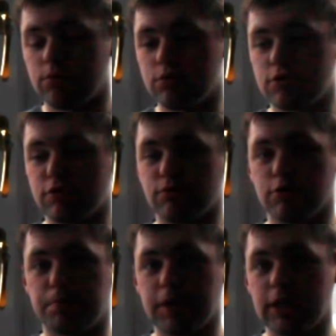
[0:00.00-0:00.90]
which
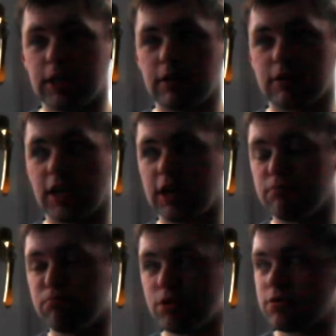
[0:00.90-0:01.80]
would be take
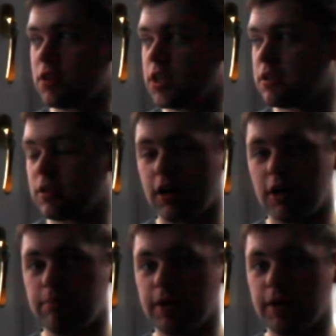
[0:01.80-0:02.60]
most of the time,